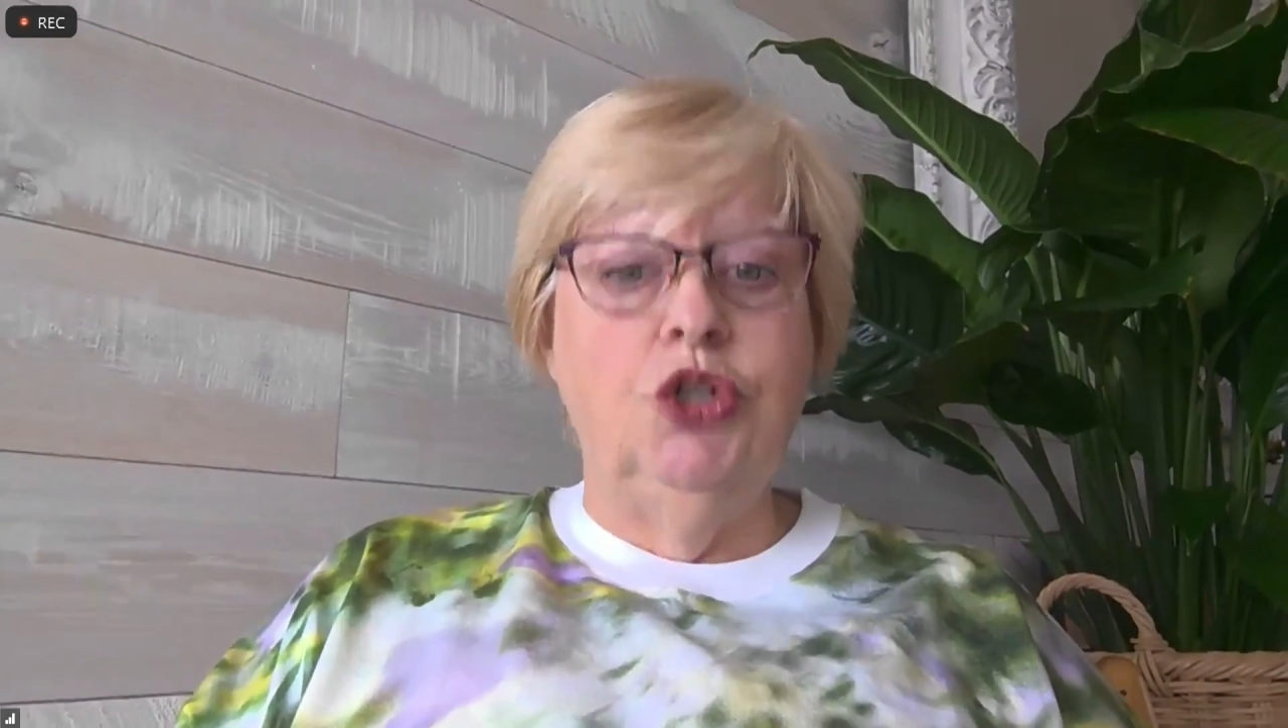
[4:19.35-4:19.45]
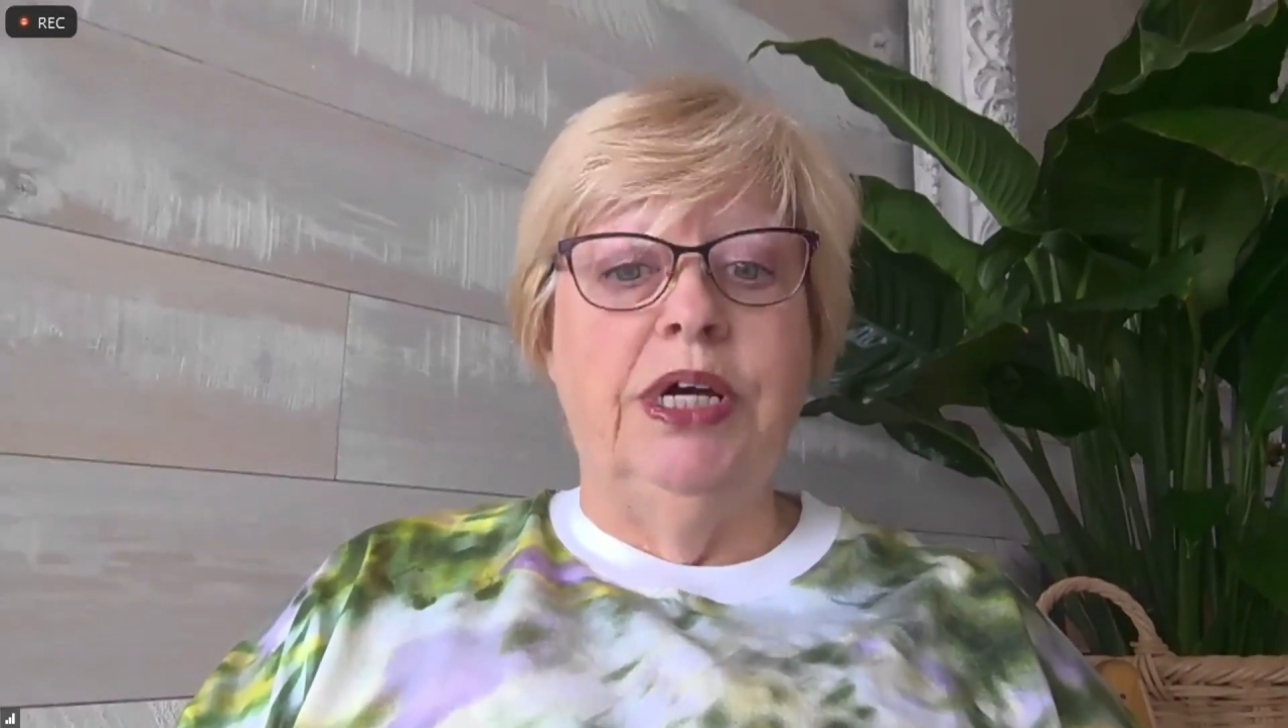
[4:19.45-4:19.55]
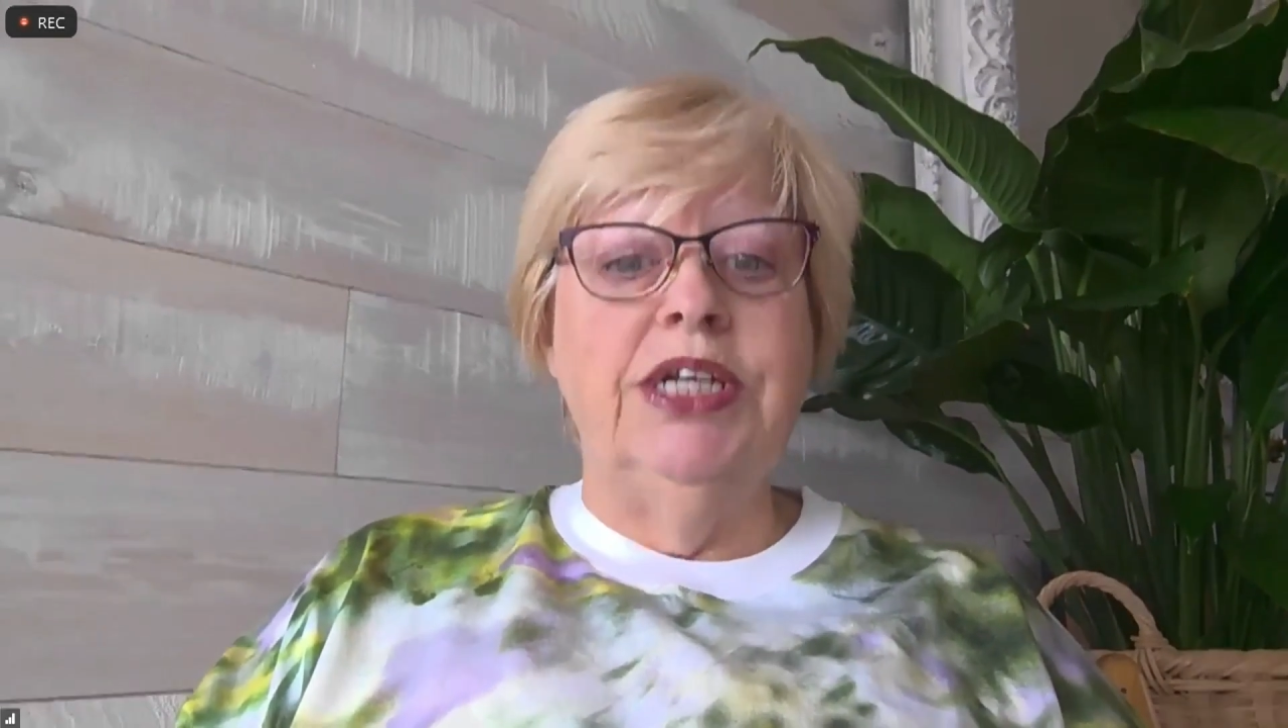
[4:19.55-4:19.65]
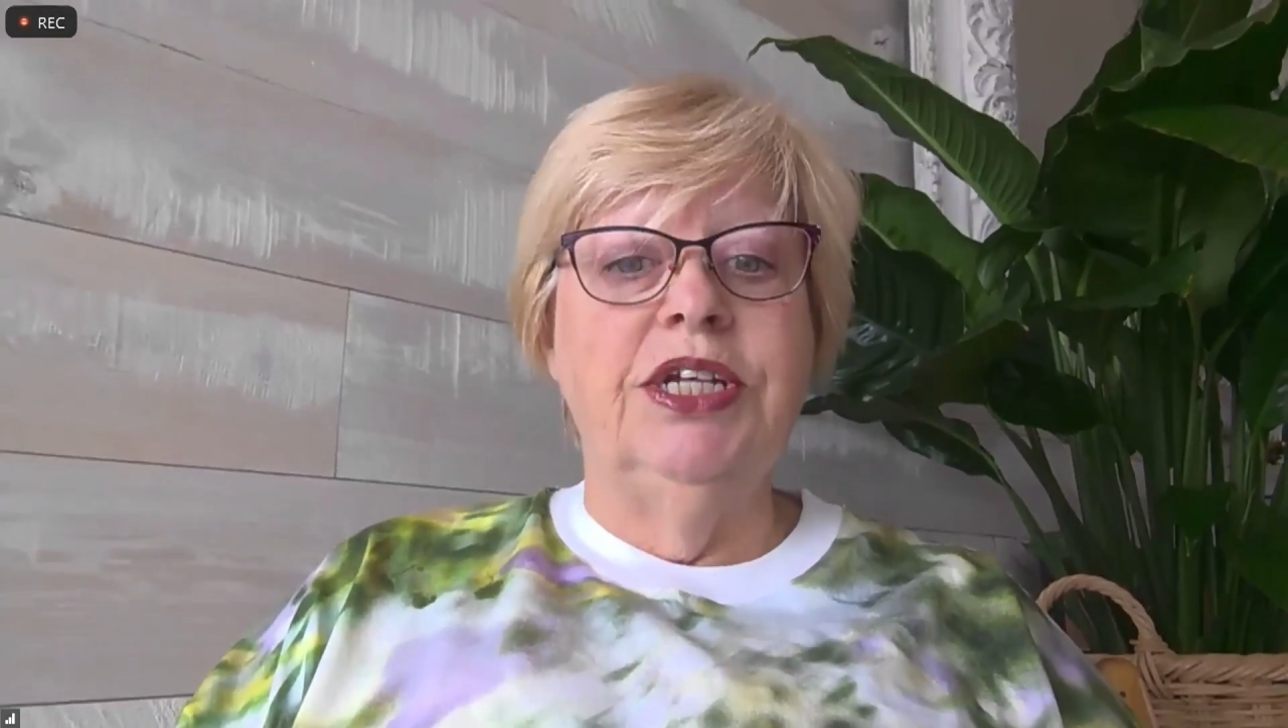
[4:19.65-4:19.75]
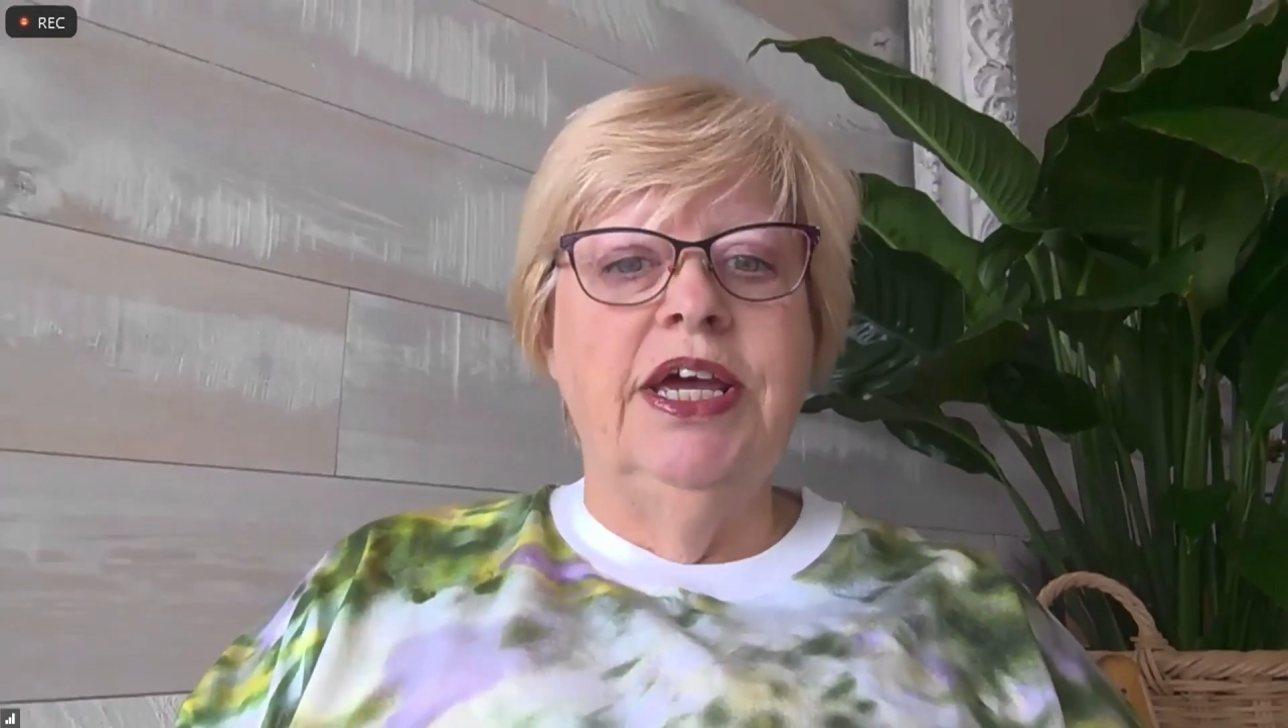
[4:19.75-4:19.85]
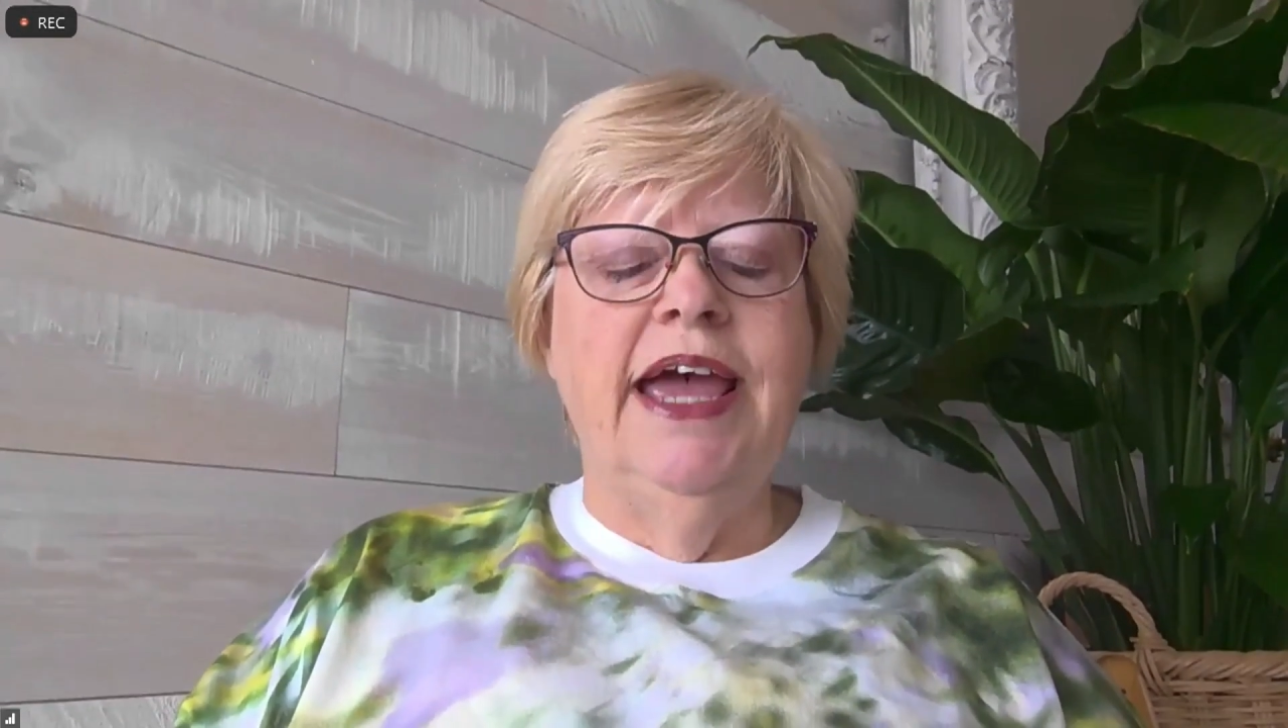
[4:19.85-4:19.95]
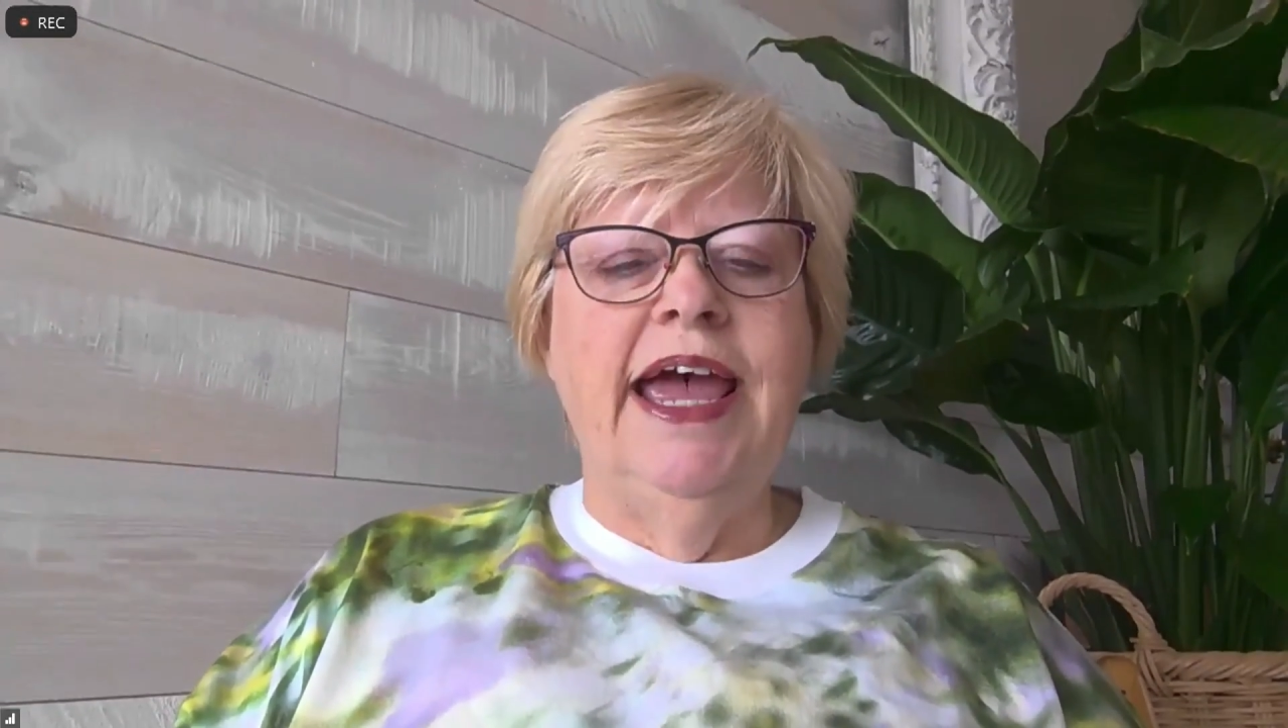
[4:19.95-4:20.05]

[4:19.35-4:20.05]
do it.